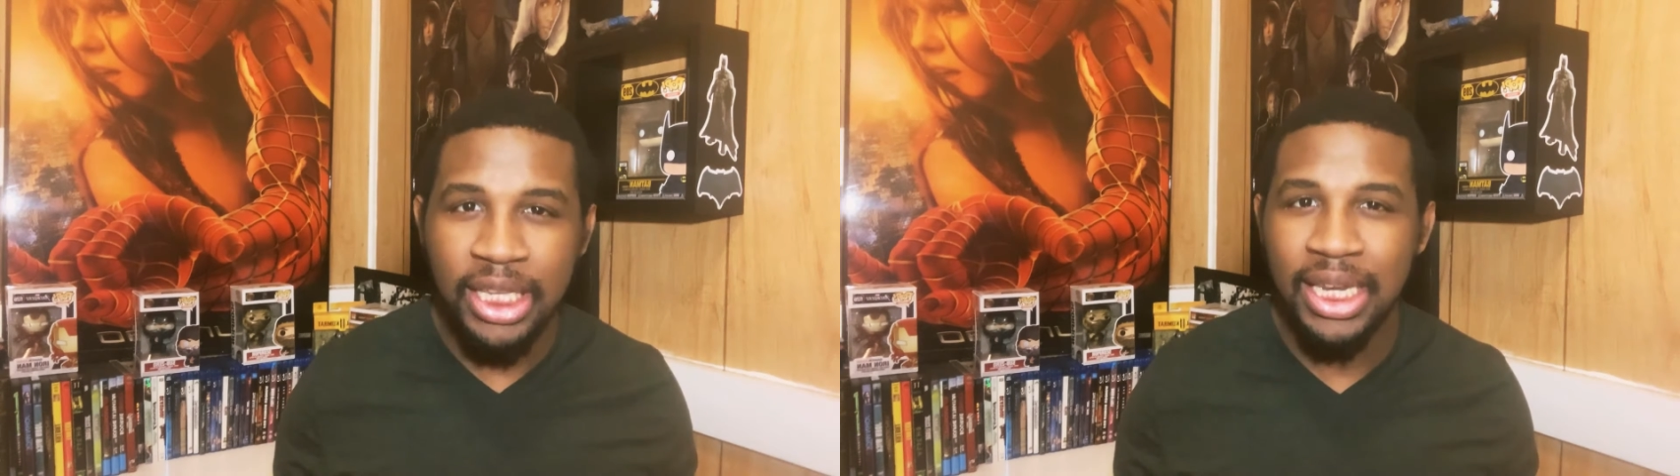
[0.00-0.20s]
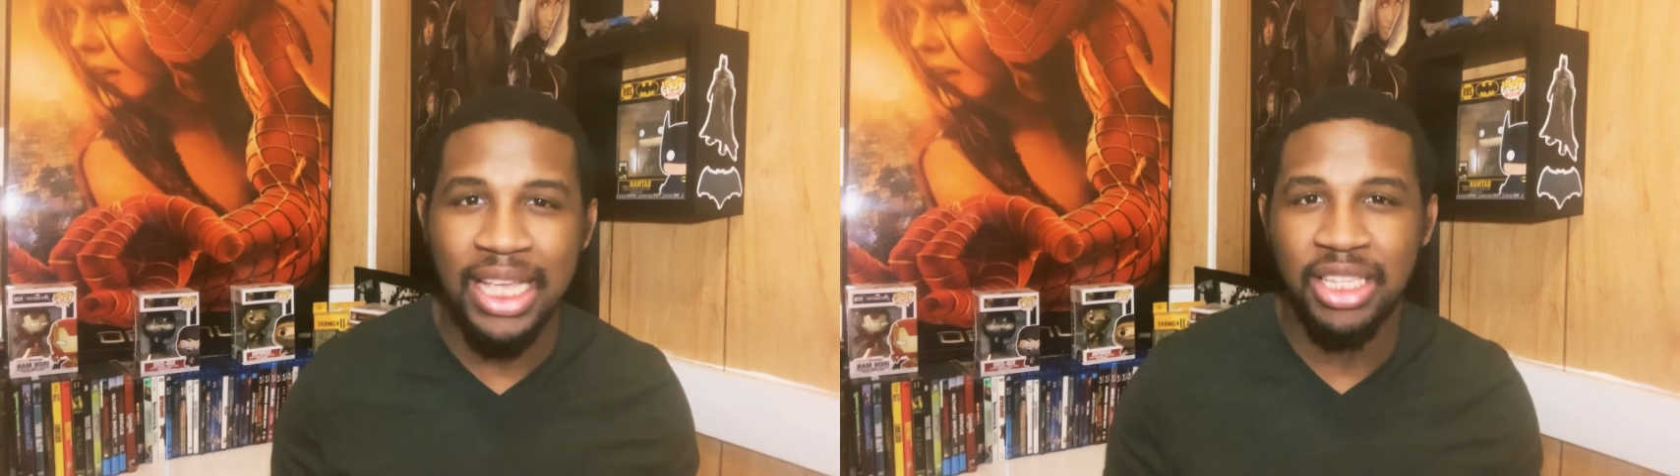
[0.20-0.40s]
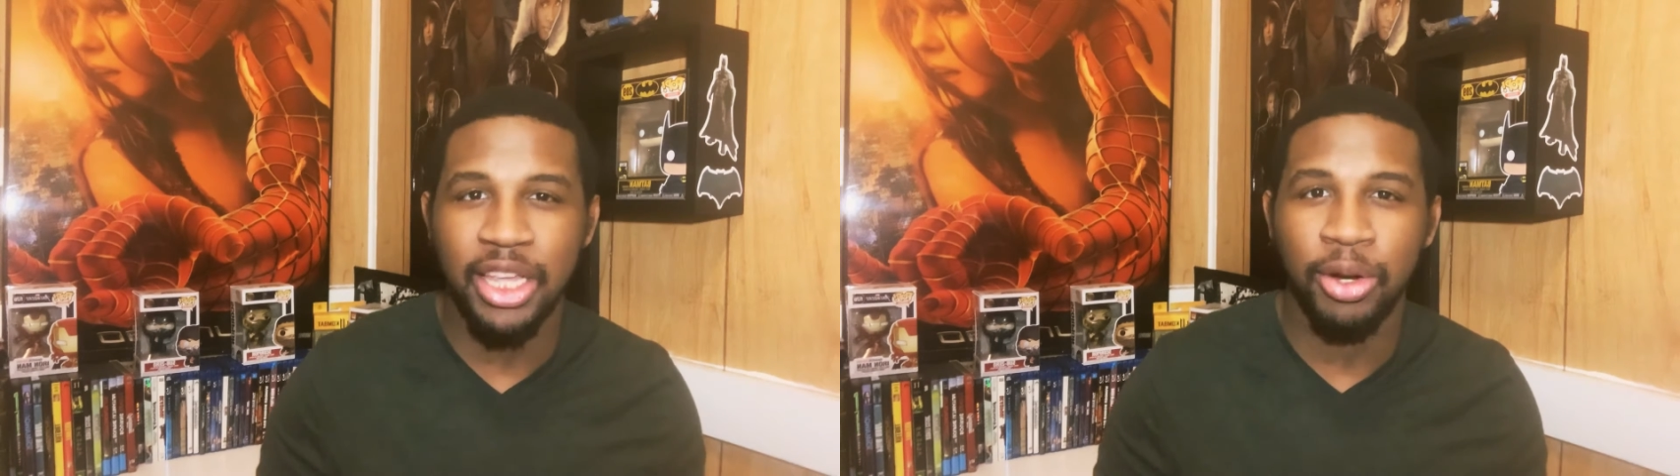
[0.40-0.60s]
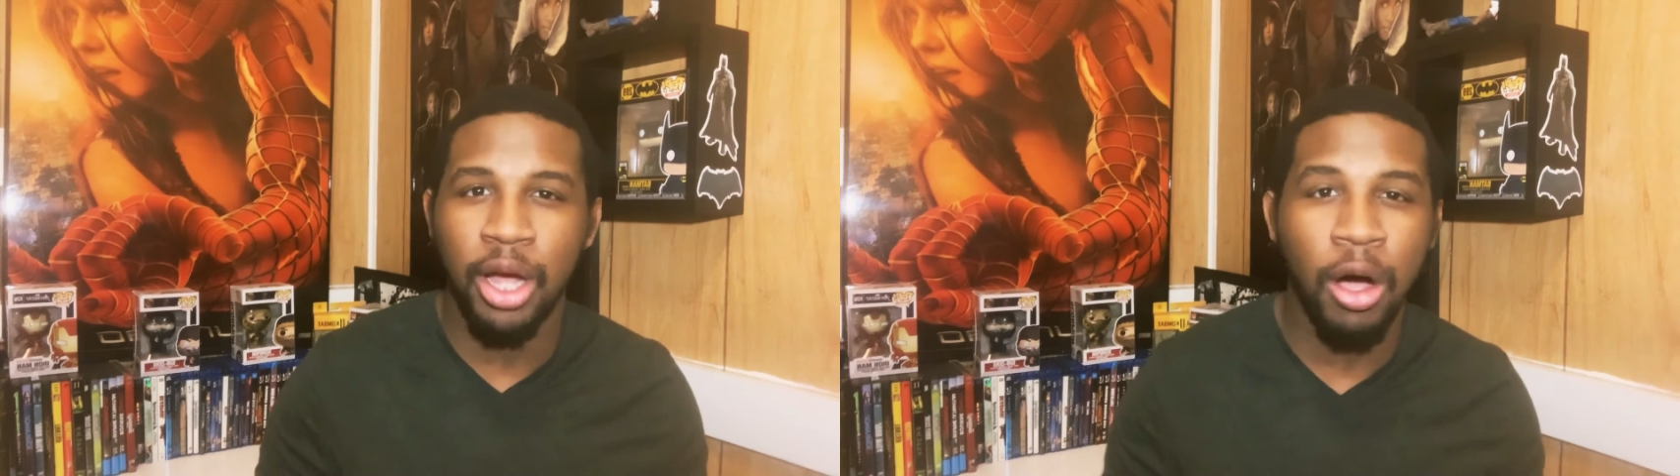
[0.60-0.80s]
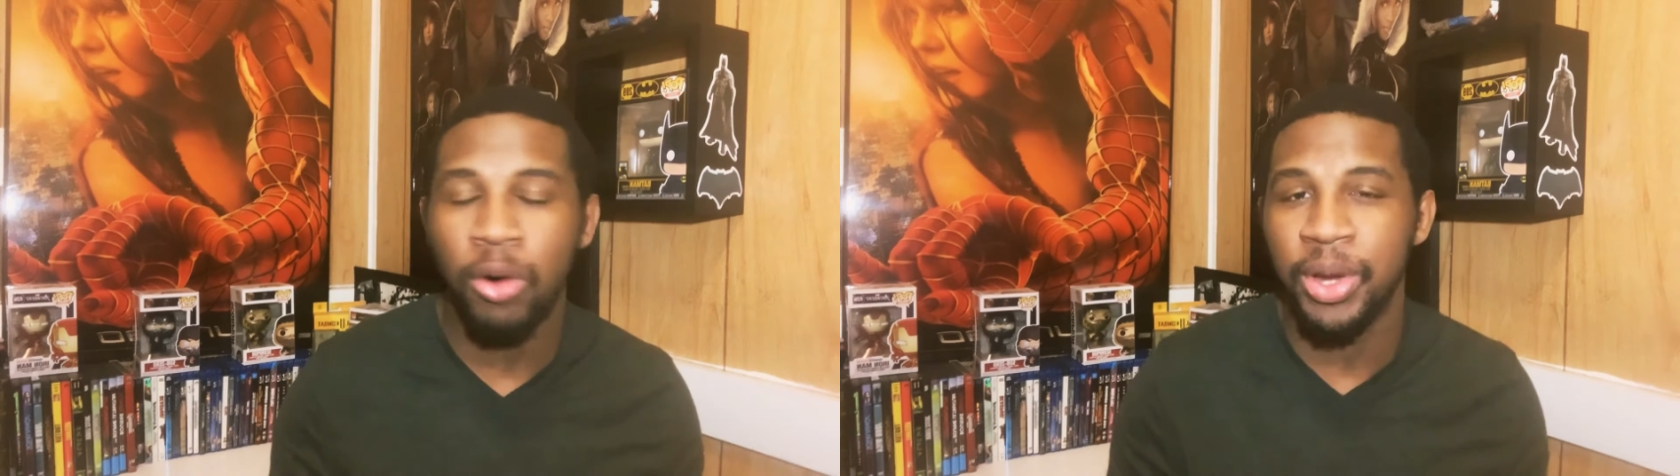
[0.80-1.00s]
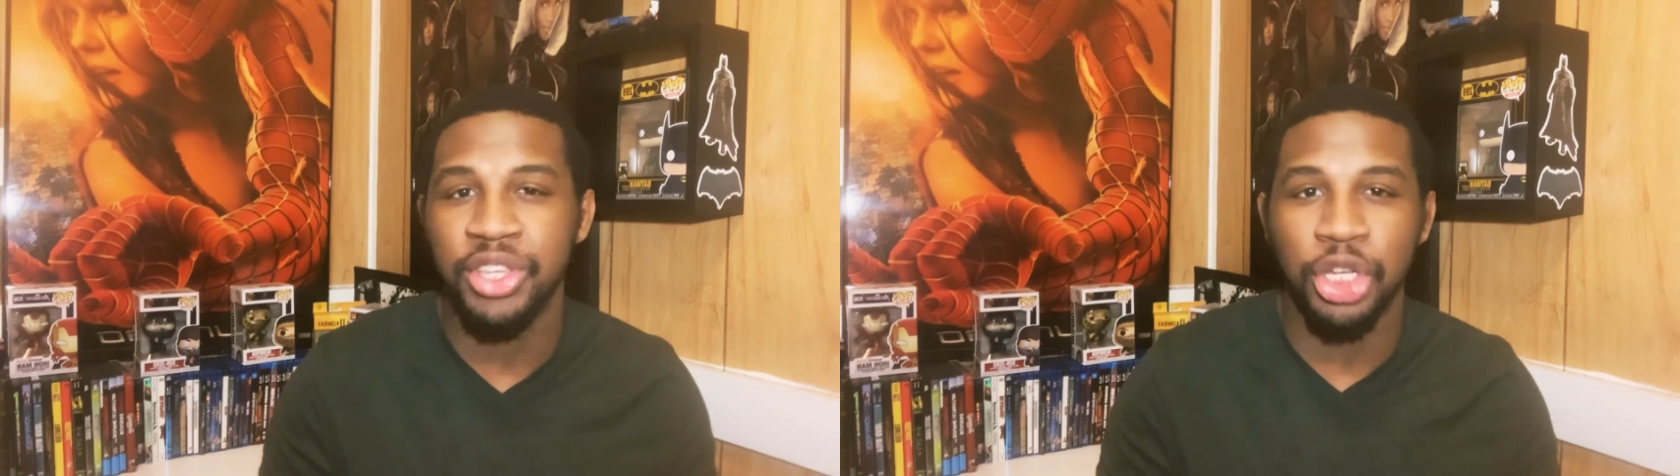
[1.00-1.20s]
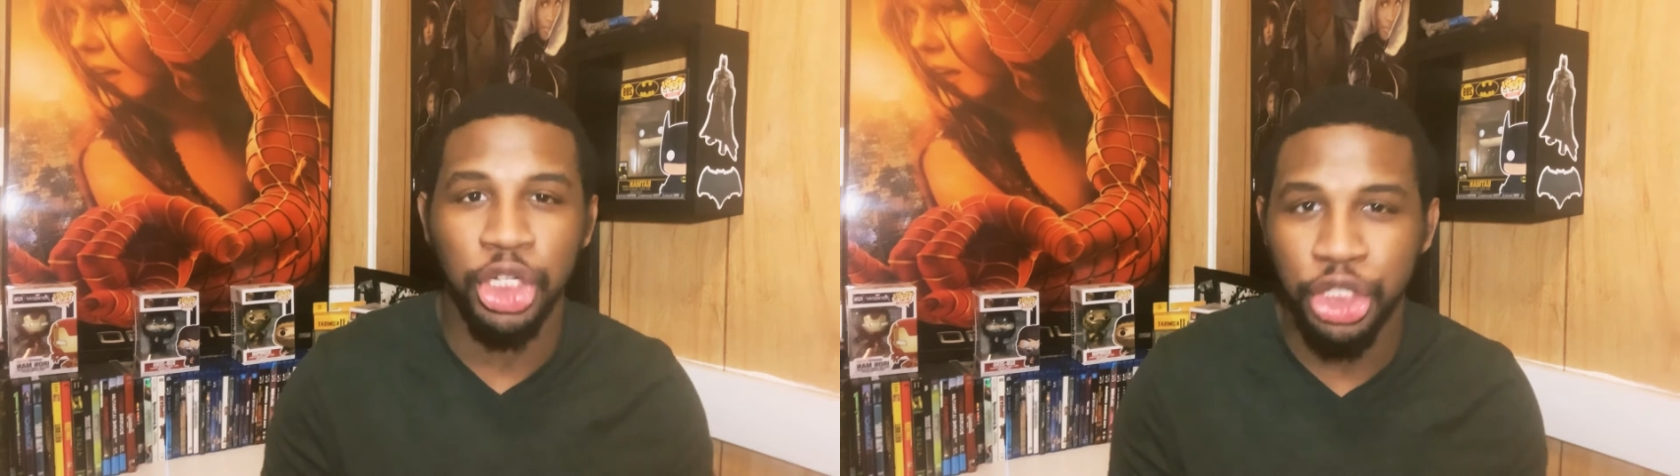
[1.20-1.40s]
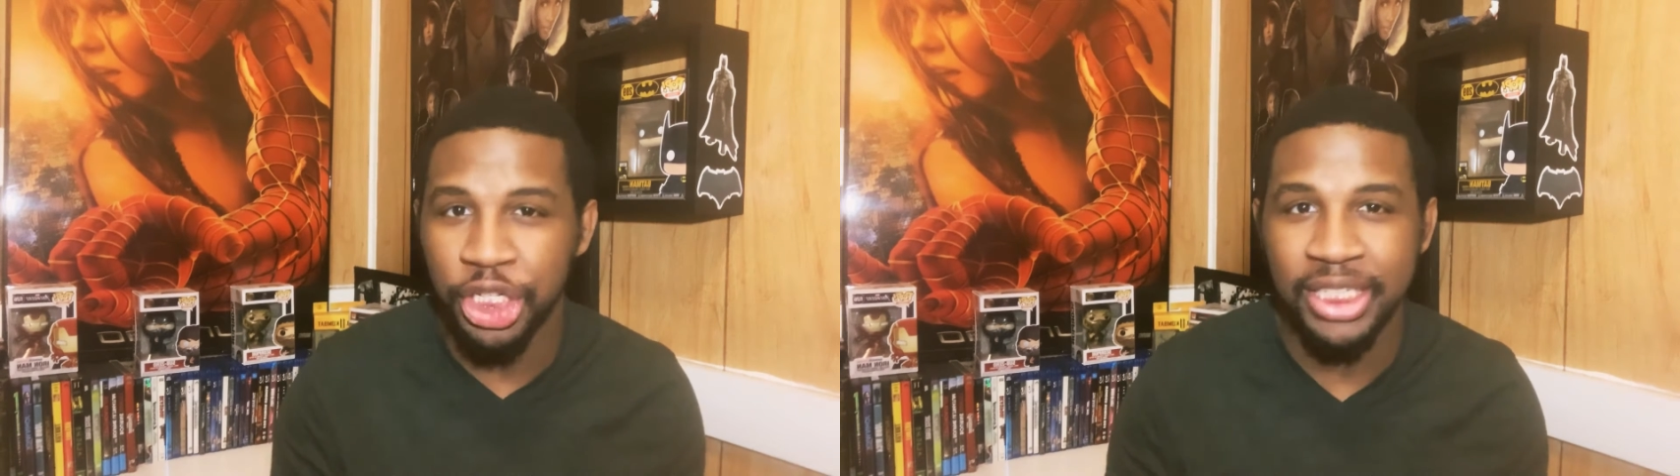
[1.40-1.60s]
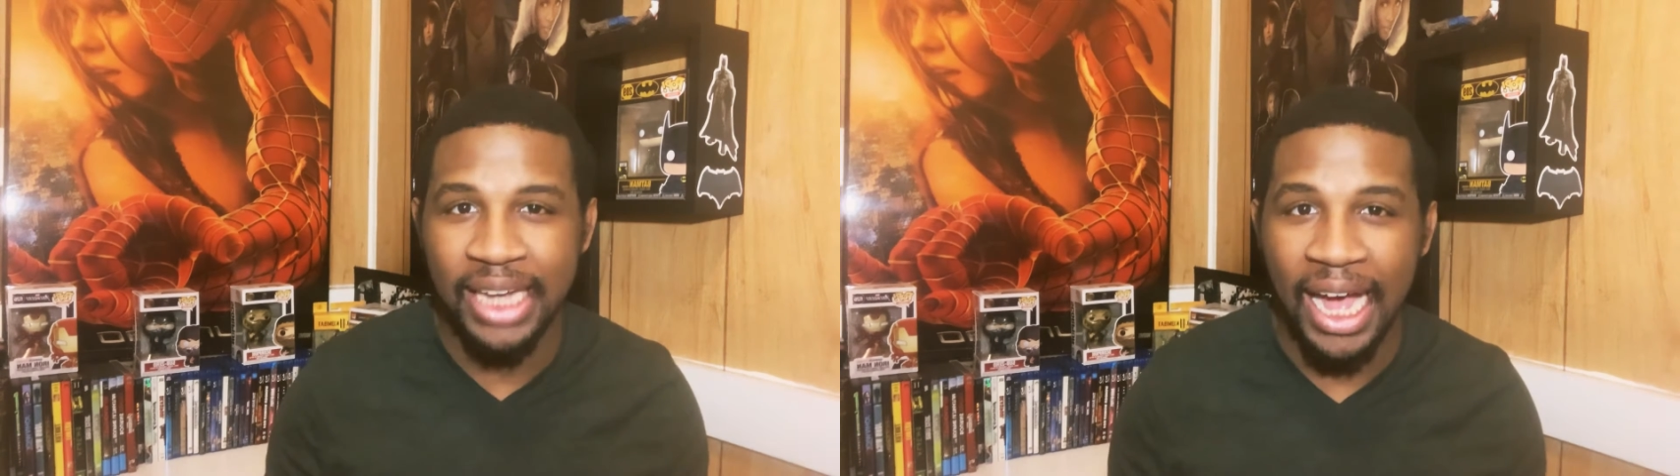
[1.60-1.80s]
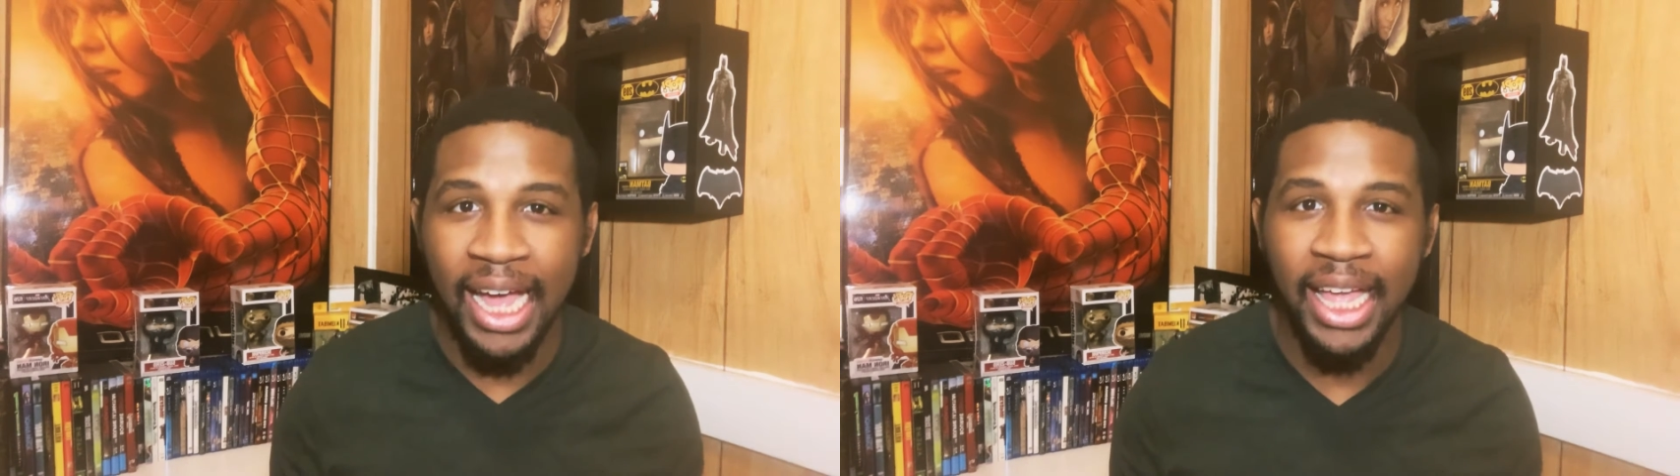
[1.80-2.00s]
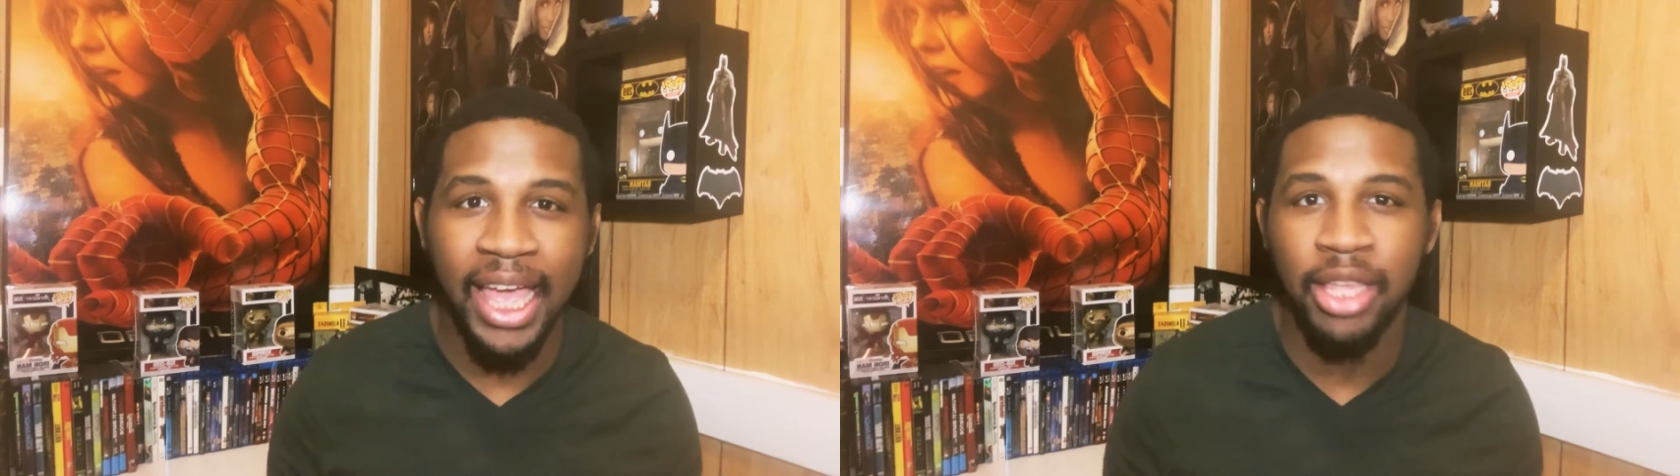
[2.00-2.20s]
necessarily always a good guy, and